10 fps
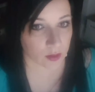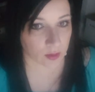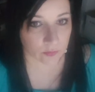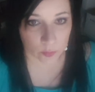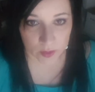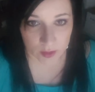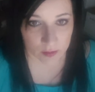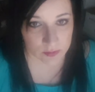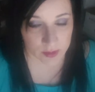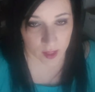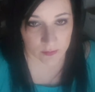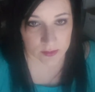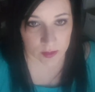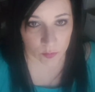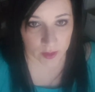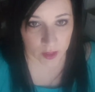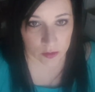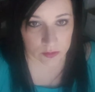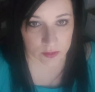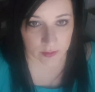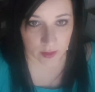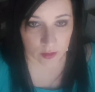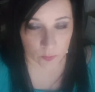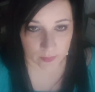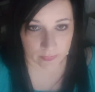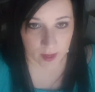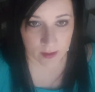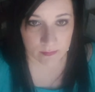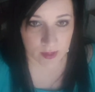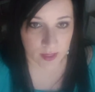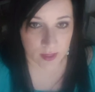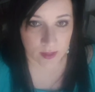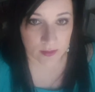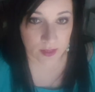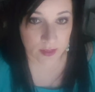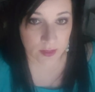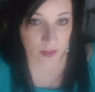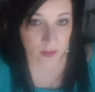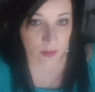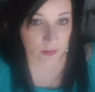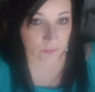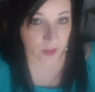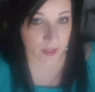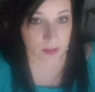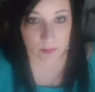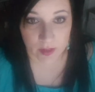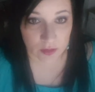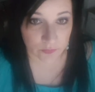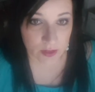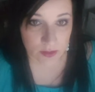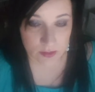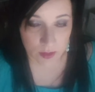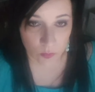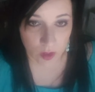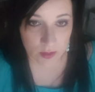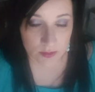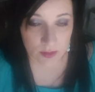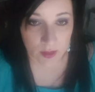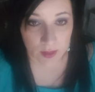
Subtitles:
Everyone loves to have someone else there with them, and they can invite as many friends as they want,